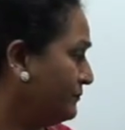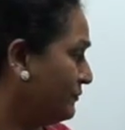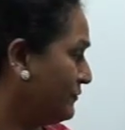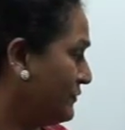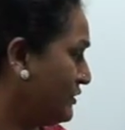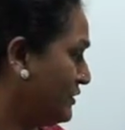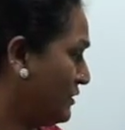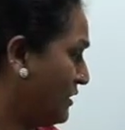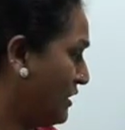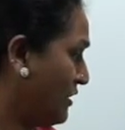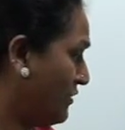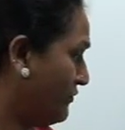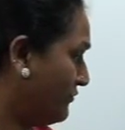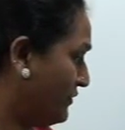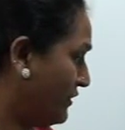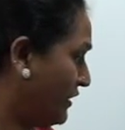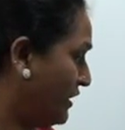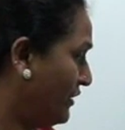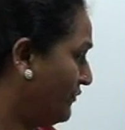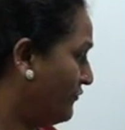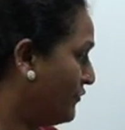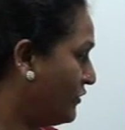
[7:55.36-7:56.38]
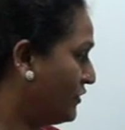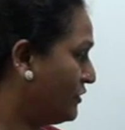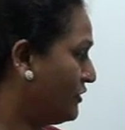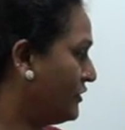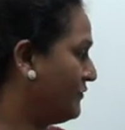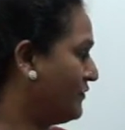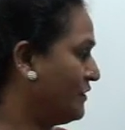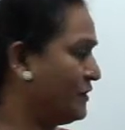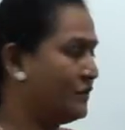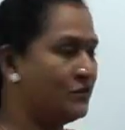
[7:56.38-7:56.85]
So now 3/4
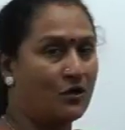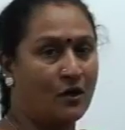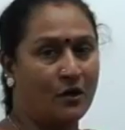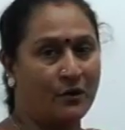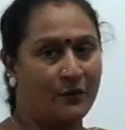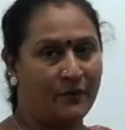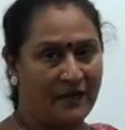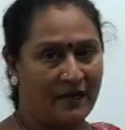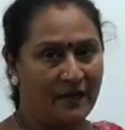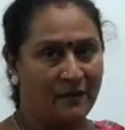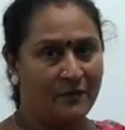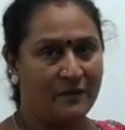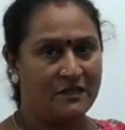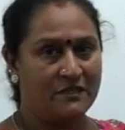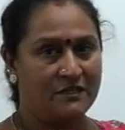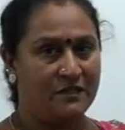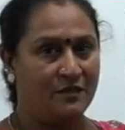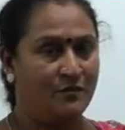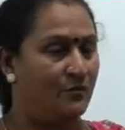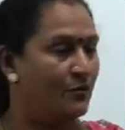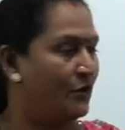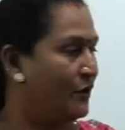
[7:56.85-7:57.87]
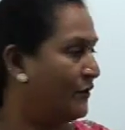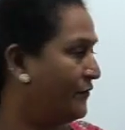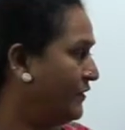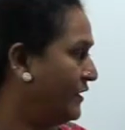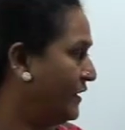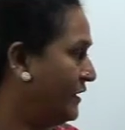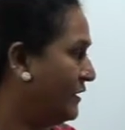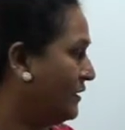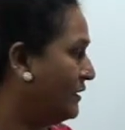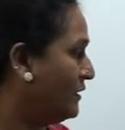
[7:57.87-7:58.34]
of the stock, 20%
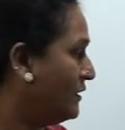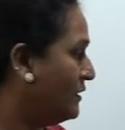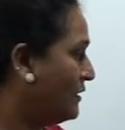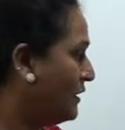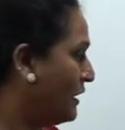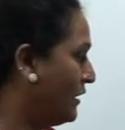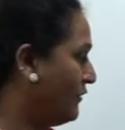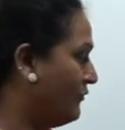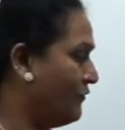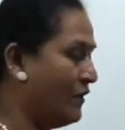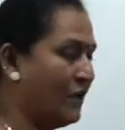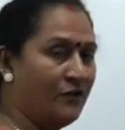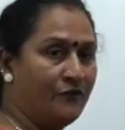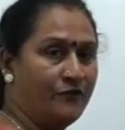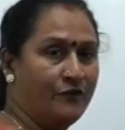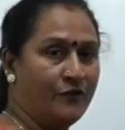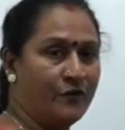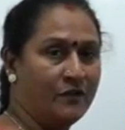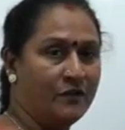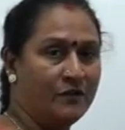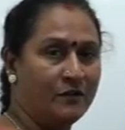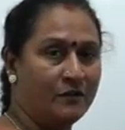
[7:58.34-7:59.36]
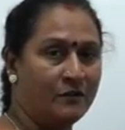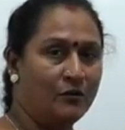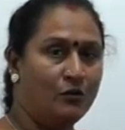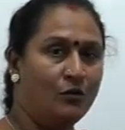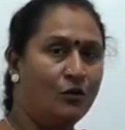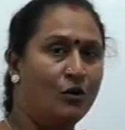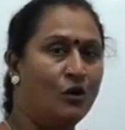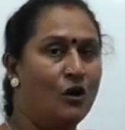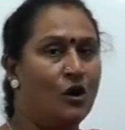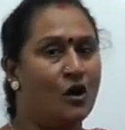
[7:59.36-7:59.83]
profit, and 1/4
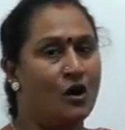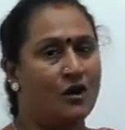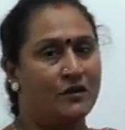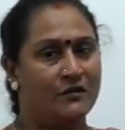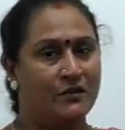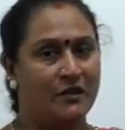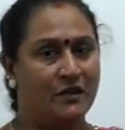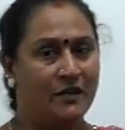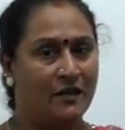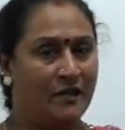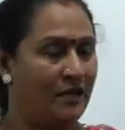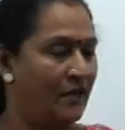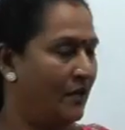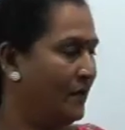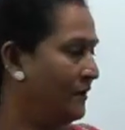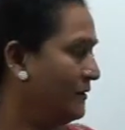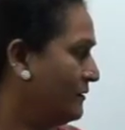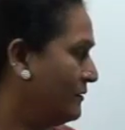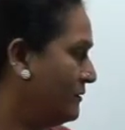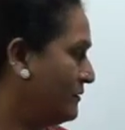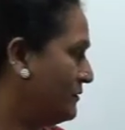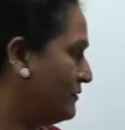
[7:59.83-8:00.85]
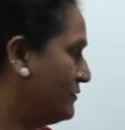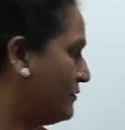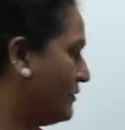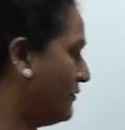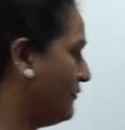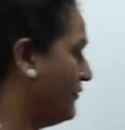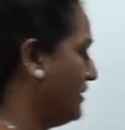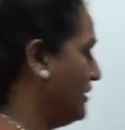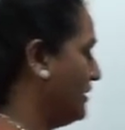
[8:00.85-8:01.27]
no loss or gain. So with